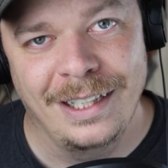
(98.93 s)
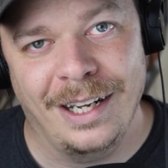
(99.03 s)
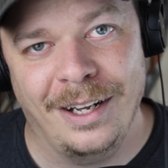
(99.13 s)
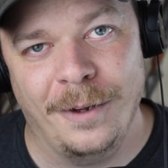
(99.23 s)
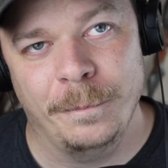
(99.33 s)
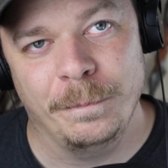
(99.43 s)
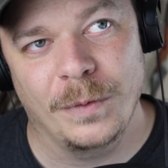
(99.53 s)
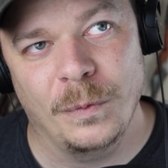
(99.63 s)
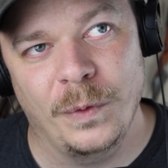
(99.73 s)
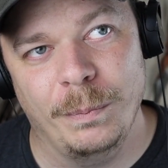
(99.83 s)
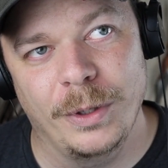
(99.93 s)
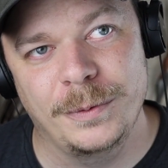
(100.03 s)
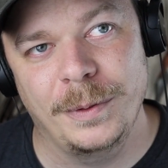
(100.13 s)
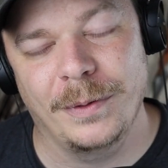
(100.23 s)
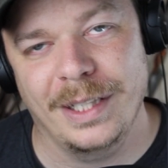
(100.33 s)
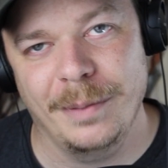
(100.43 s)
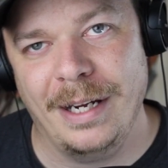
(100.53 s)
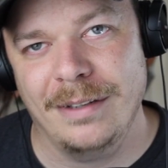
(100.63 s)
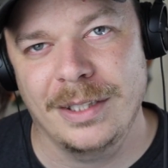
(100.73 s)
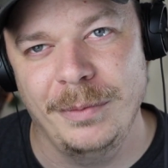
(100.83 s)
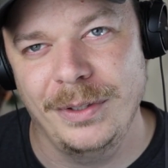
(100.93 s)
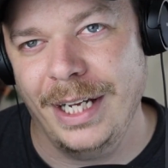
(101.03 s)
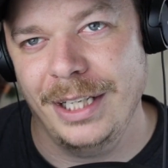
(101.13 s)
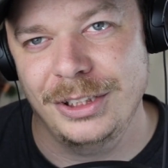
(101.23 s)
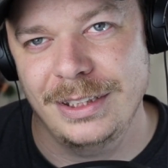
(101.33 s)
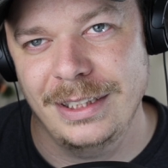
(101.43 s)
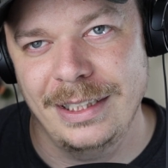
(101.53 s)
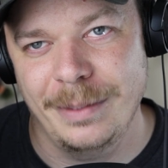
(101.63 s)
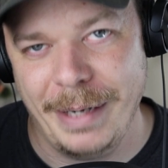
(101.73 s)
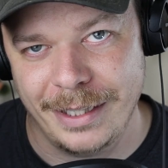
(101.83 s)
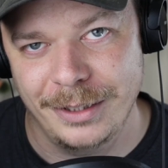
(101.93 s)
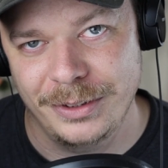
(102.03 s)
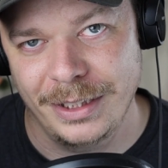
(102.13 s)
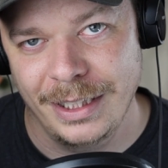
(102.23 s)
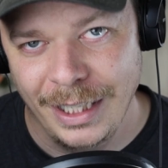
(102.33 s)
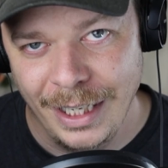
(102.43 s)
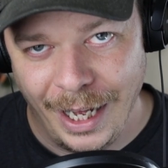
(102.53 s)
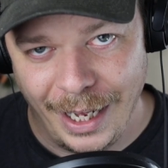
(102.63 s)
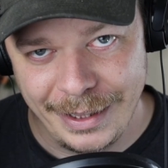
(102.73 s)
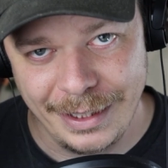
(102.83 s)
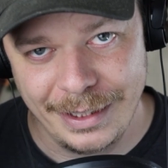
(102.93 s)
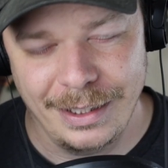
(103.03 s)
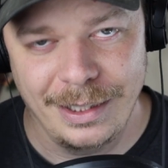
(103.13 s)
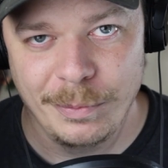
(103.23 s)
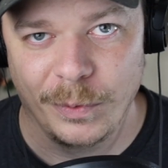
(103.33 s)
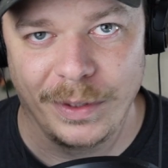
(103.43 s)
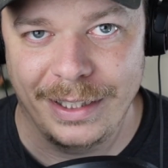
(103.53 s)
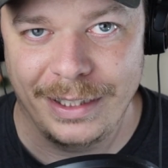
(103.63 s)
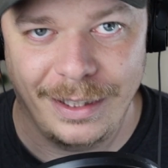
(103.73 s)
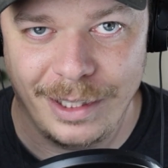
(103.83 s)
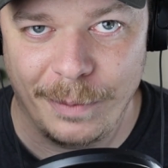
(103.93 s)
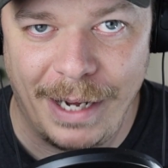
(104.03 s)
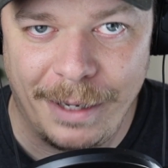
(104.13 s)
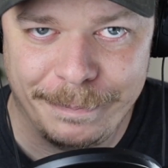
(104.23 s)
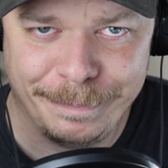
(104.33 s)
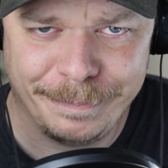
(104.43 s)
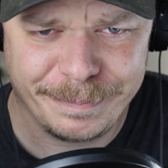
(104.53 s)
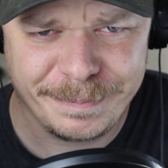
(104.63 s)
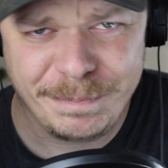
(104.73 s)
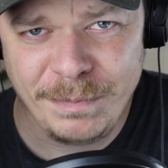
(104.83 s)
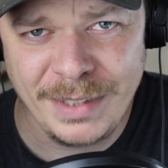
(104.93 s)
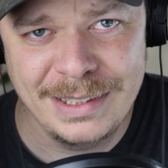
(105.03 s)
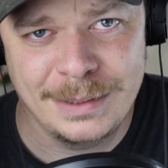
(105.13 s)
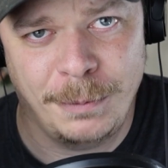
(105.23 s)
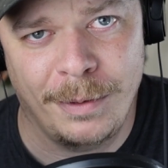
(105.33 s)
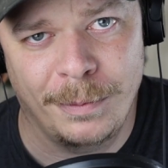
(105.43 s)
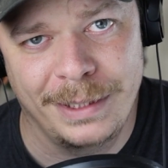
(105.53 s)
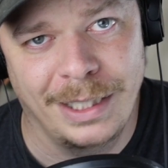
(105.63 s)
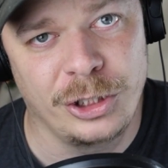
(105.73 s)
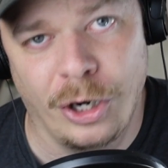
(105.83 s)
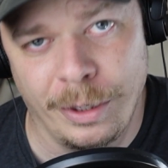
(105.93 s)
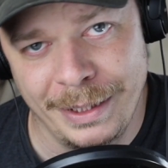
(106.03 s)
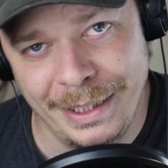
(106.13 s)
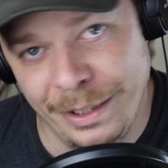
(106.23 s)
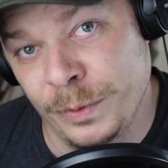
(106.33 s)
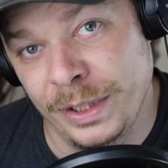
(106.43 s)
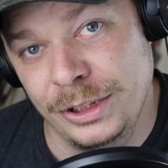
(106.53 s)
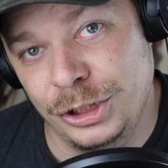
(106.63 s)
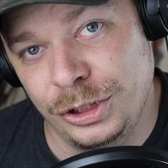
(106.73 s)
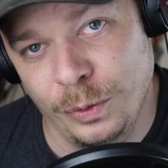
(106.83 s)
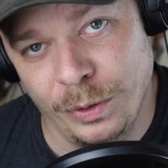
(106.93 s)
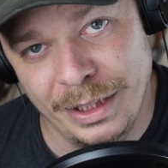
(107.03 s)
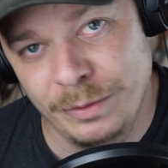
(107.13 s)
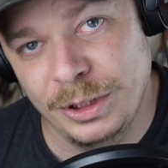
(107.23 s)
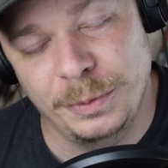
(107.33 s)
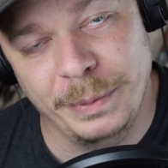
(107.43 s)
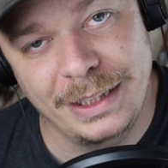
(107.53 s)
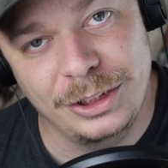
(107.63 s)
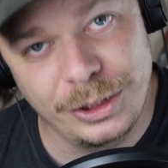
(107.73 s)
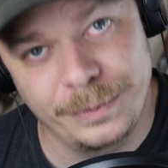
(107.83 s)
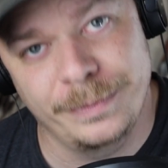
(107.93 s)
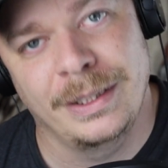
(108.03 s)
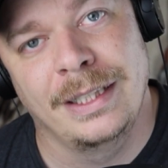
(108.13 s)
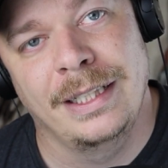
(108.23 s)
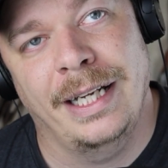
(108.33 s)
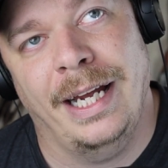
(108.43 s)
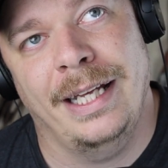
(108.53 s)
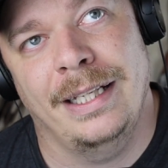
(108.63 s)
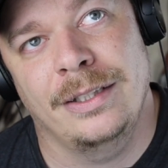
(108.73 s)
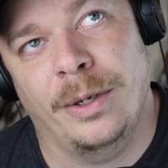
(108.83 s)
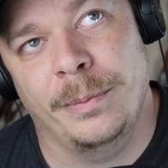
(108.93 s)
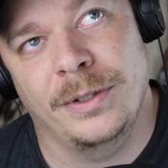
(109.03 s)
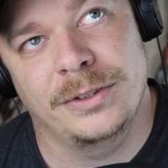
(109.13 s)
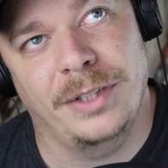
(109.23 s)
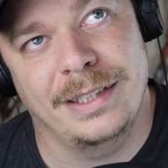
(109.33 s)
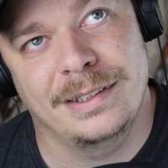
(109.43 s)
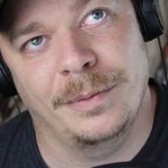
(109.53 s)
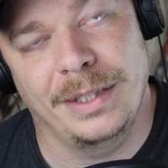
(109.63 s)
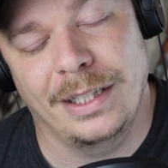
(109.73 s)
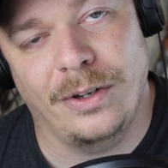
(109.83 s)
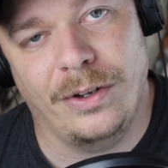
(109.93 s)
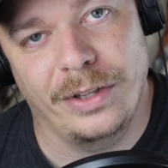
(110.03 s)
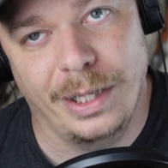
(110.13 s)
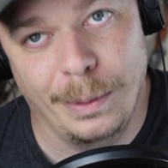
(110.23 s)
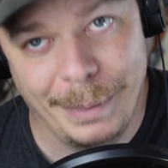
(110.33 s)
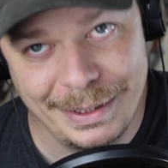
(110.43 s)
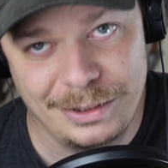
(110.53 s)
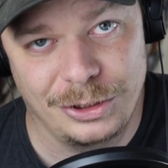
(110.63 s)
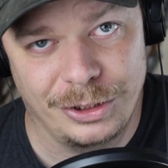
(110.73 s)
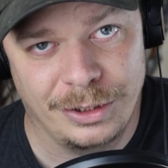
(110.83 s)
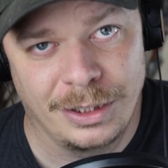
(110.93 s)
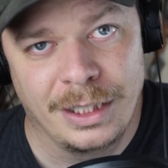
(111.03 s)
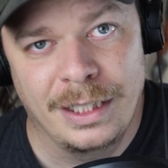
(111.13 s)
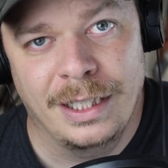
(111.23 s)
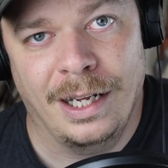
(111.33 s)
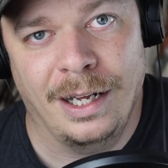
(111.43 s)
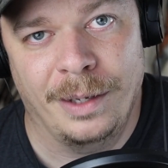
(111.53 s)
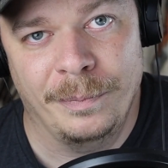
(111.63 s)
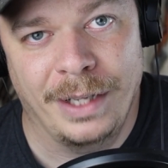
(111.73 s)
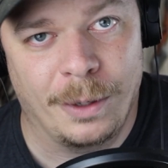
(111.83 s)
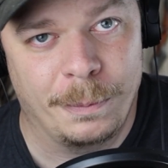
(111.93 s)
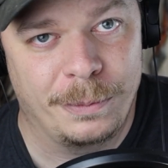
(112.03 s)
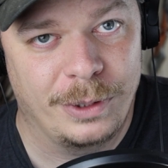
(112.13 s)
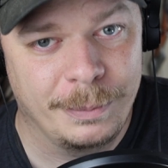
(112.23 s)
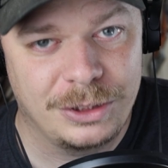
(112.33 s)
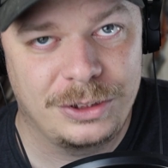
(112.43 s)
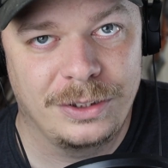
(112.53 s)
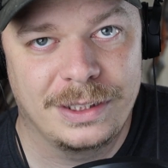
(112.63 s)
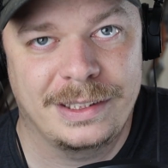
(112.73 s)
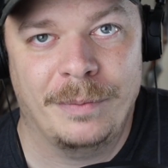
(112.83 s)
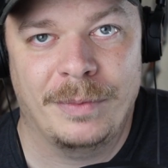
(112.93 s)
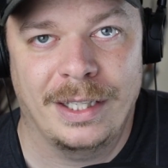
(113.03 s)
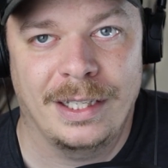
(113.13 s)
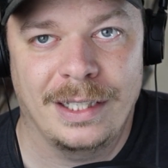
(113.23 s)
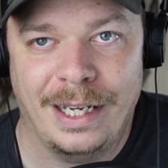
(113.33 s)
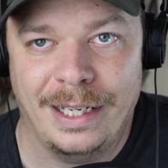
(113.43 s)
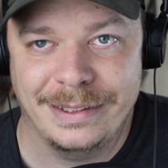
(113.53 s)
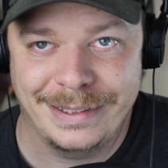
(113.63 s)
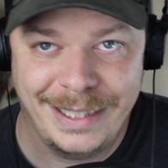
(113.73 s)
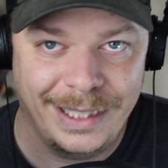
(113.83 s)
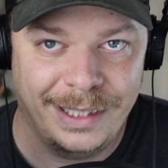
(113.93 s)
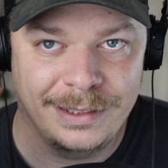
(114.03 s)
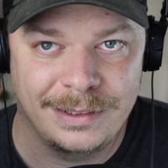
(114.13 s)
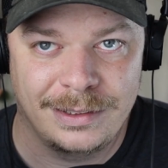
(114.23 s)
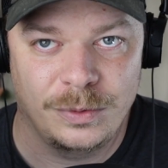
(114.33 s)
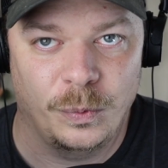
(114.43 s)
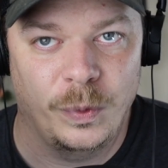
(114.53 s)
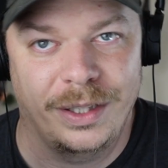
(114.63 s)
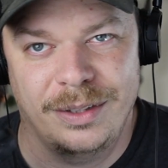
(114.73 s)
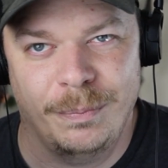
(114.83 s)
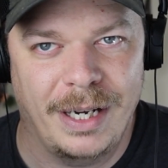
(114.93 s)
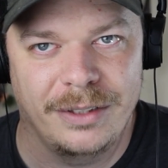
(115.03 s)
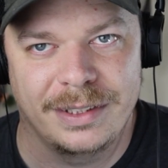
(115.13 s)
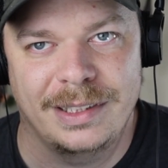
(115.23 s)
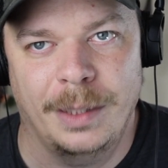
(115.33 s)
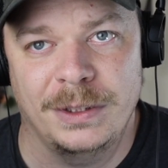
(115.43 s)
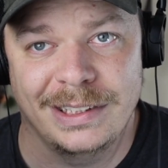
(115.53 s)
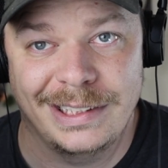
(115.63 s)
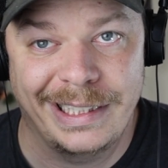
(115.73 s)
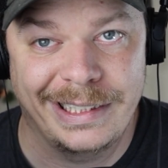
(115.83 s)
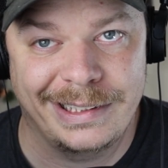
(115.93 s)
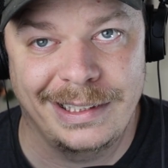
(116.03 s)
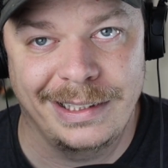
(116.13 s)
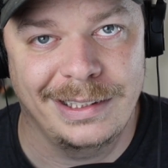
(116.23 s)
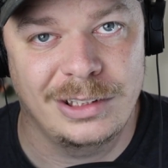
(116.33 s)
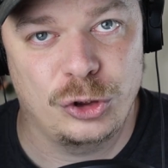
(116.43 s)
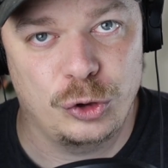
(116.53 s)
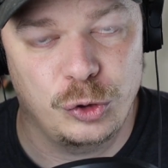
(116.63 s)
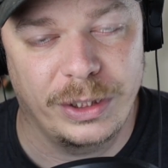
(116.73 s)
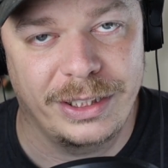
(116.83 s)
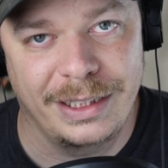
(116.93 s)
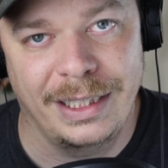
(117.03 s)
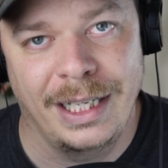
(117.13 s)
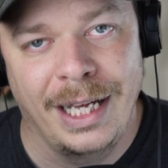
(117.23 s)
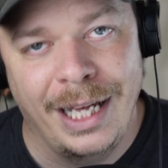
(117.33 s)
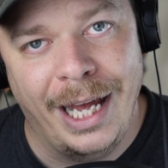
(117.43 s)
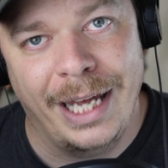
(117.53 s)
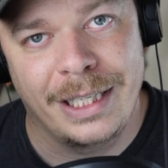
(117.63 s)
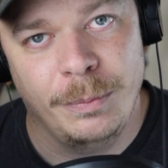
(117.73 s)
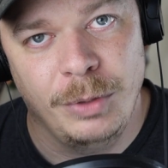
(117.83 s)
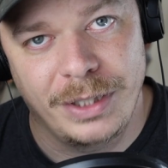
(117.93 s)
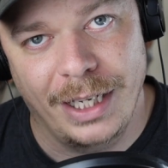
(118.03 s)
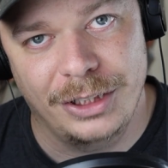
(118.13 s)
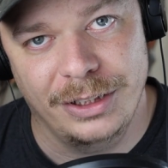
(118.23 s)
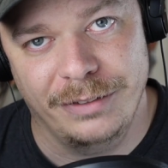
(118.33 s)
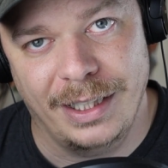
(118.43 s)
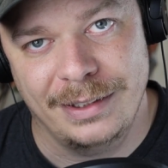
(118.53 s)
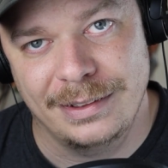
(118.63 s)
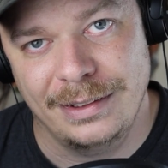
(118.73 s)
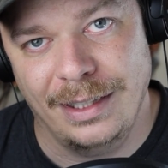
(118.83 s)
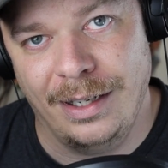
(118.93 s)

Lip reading: When most people think about communication in the backcountry, I think the number one thing they think about is probably a Garmin inReach or an inReach Mini 2. And Garmin also has something they call the Messenger. They all pretty much do the same thing as this with minor exceptions. This thing is strictly a communication device.